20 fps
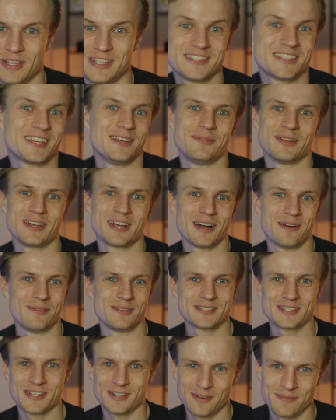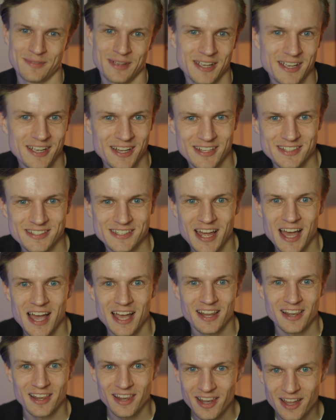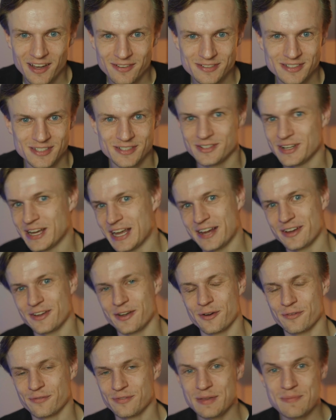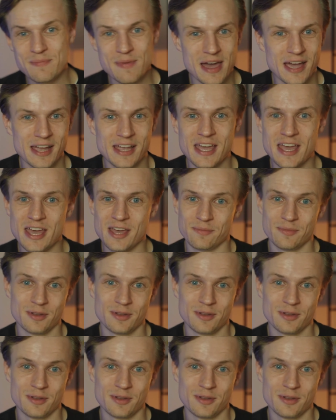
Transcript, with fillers: Please keep the comments coming because I love to hear your feedback.